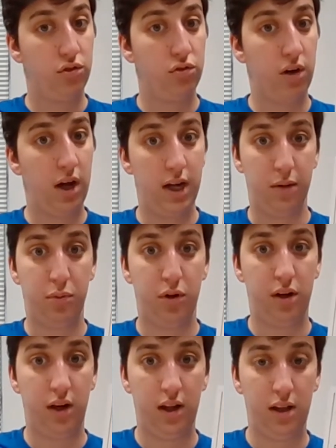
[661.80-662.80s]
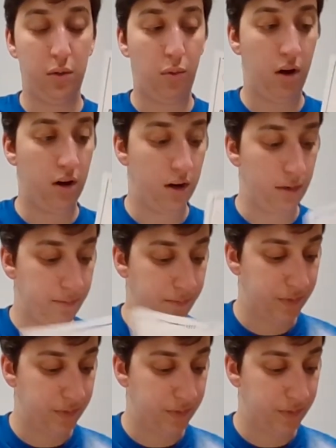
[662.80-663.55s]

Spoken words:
Try it. Put it in the water.